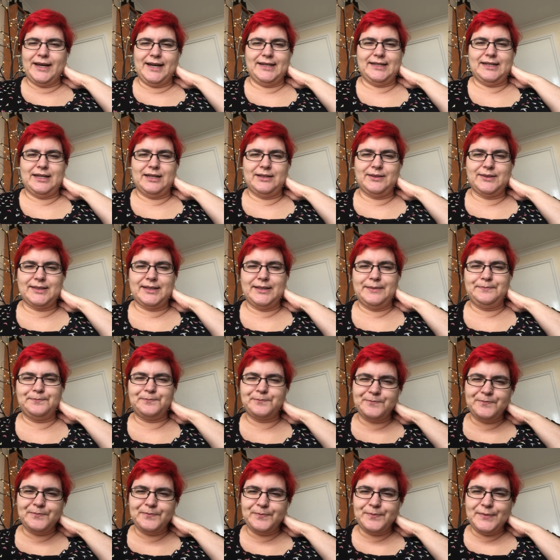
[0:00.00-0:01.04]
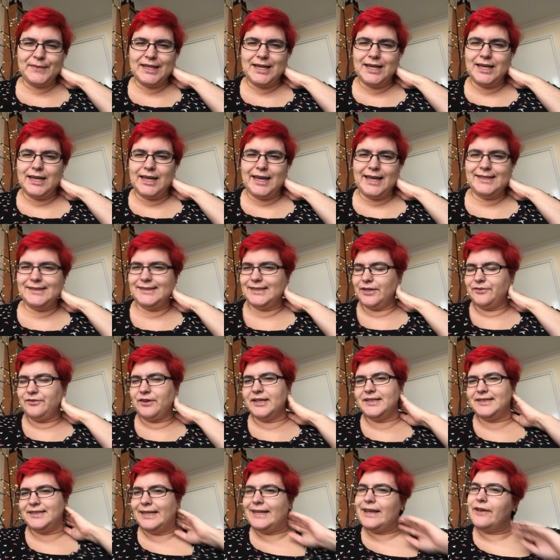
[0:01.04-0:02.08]
I had it and I was like, it def
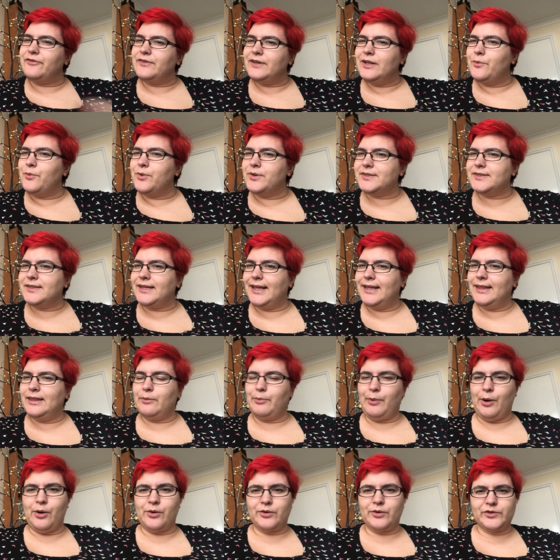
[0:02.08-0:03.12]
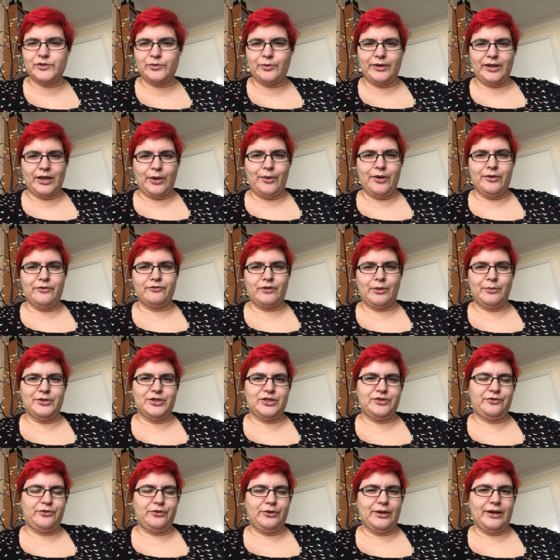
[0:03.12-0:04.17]
I definitely wasn't in the box when I went
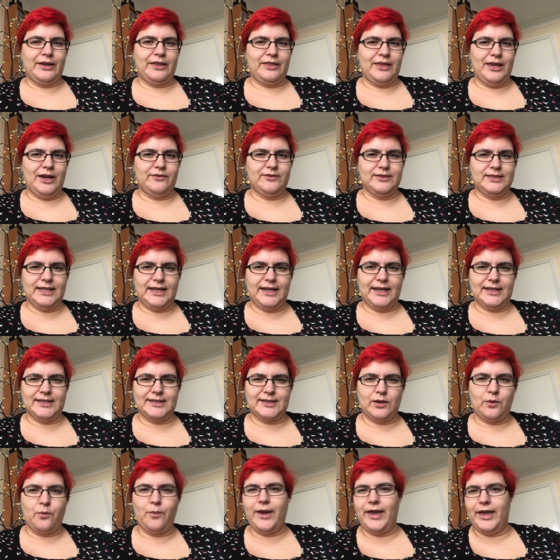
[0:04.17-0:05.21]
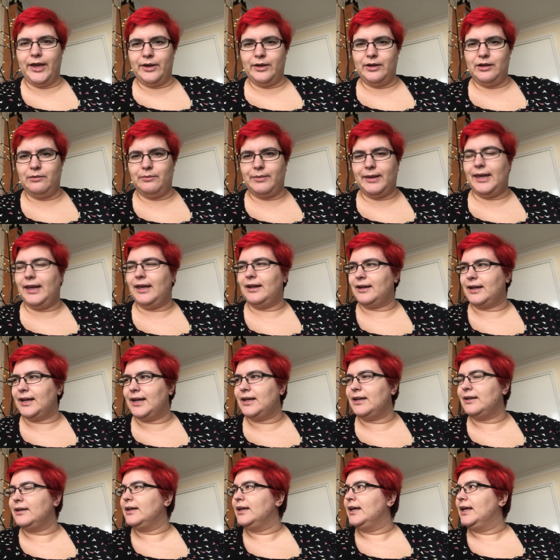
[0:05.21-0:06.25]
rummaged through it the other day, so where could it be? And I
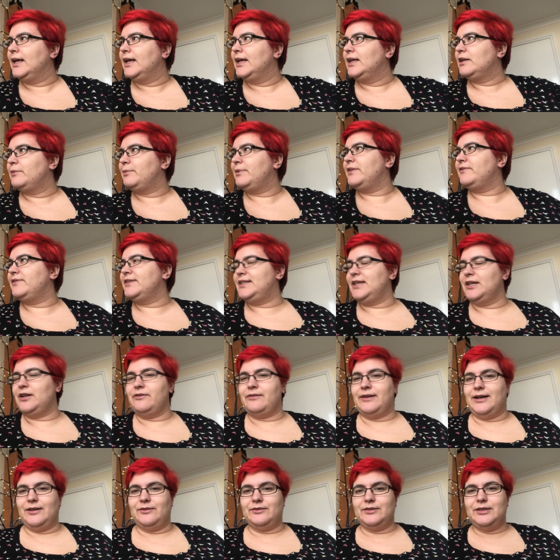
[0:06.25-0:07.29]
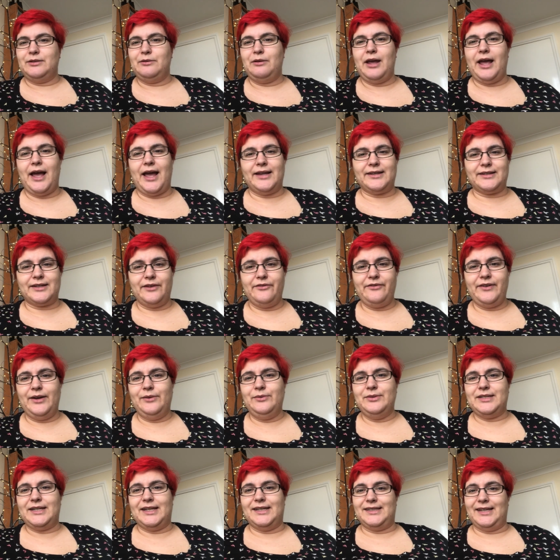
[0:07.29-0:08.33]
had a, a bit of a dig around and I
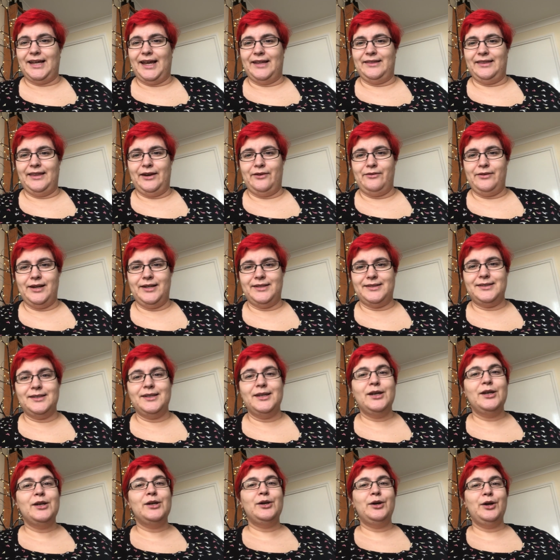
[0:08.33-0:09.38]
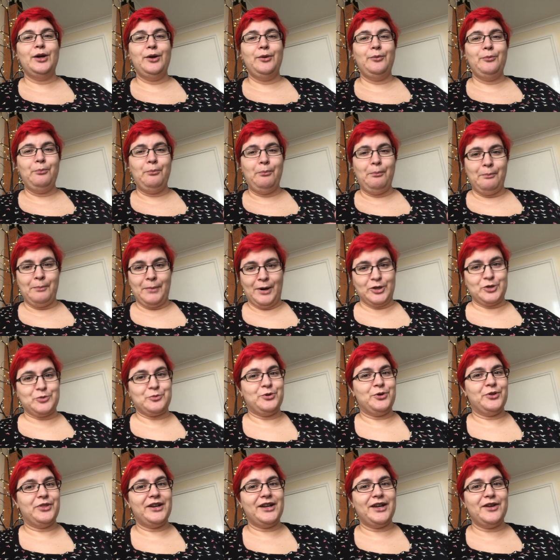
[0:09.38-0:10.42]
found it. And there is much
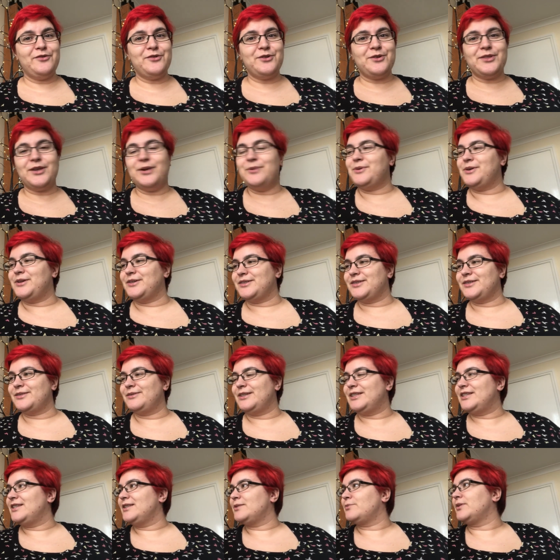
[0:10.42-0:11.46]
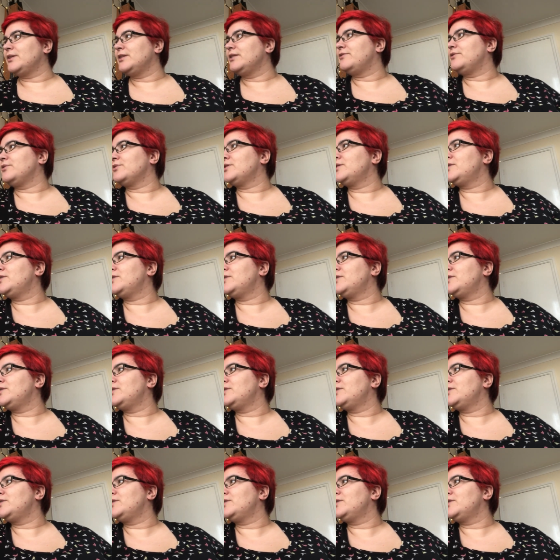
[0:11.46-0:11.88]
more than I thought there was, which is wonderful.